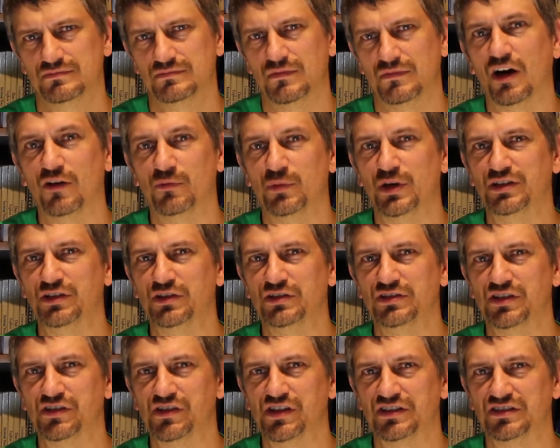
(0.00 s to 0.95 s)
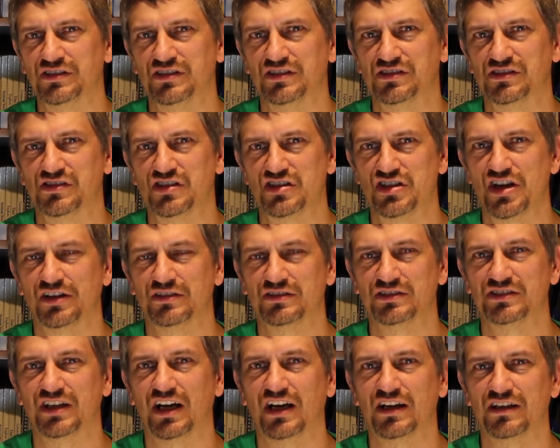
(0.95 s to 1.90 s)
I've been using this since the channel
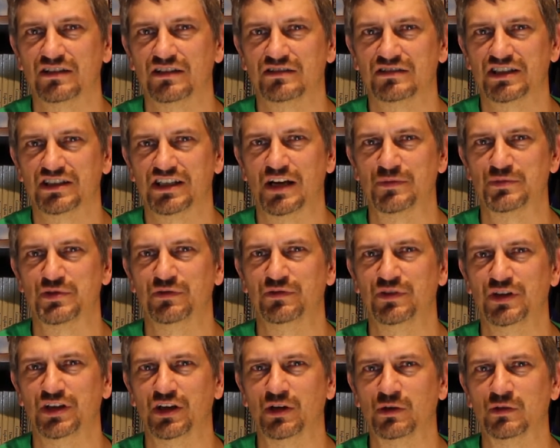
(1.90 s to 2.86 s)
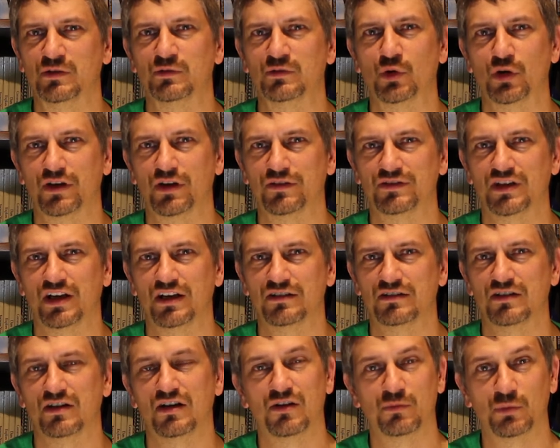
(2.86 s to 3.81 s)
started to capture video of what I've
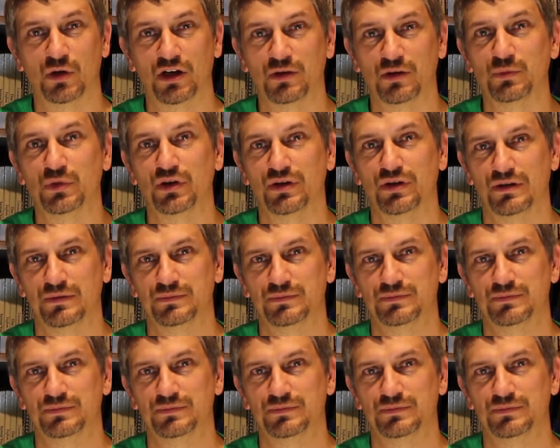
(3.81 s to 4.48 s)
done on my computer.